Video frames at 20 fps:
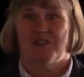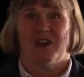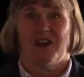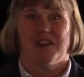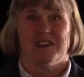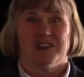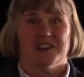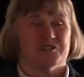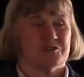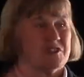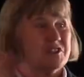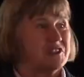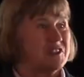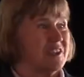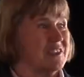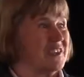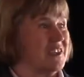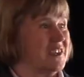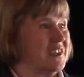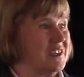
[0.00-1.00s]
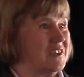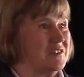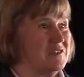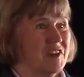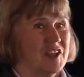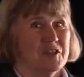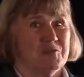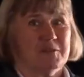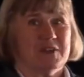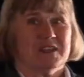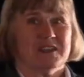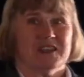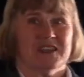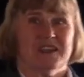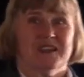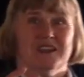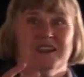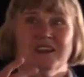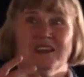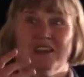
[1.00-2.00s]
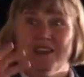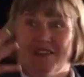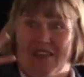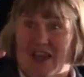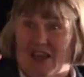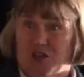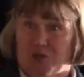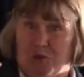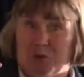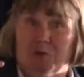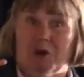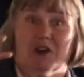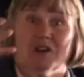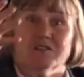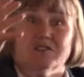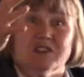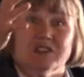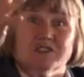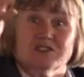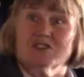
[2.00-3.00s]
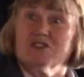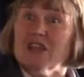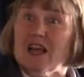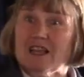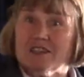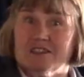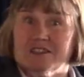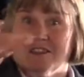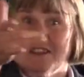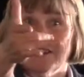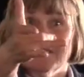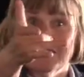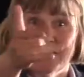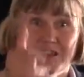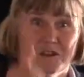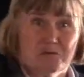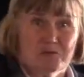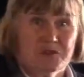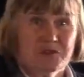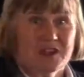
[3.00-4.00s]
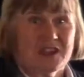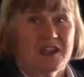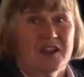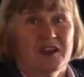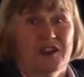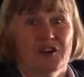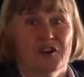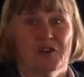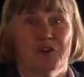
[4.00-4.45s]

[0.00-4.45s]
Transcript: Well, it's racial identity development that could be part of it. There's lots of things. Yeah, Rick.